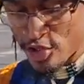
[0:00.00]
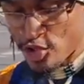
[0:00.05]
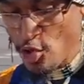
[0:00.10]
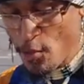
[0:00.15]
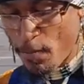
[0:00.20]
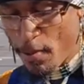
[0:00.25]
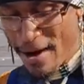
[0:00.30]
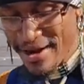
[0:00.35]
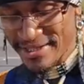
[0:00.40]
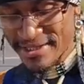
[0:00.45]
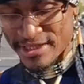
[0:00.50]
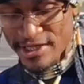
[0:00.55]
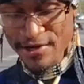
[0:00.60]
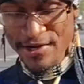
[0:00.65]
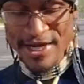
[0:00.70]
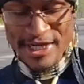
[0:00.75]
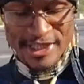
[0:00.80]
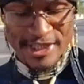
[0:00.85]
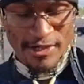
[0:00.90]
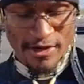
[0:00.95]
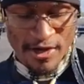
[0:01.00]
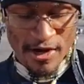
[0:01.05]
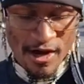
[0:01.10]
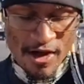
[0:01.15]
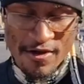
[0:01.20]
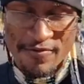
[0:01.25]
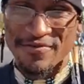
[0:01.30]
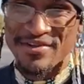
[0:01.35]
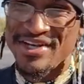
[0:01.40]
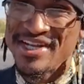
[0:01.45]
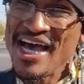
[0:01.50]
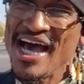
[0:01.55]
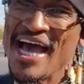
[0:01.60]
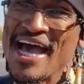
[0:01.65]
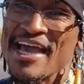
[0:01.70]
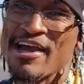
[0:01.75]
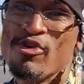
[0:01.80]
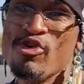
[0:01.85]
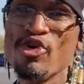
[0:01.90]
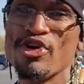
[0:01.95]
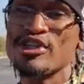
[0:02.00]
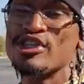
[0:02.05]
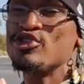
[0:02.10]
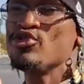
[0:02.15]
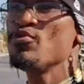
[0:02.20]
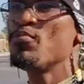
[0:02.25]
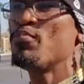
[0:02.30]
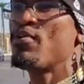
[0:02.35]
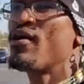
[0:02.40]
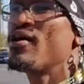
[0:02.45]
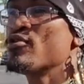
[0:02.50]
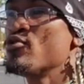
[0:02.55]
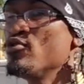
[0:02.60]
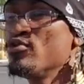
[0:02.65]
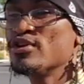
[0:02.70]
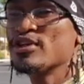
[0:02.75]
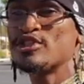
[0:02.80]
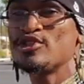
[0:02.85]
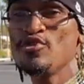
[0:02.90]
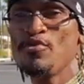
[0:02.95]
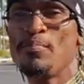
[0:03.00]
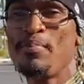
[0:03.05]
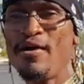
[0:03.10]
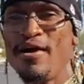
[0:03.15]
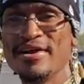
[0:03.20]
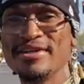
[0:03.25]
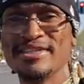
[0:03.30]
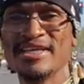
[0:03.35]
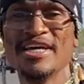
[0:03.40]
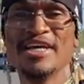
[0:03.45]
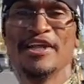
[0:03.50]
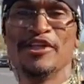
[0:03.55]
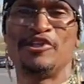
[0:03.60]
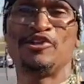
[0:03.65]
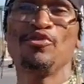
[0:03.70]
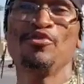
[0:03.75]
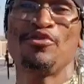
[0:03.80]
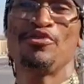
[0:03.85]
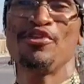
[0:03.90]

two parts therein shall cut off and die. And who are the two parts? who are the two parts? The two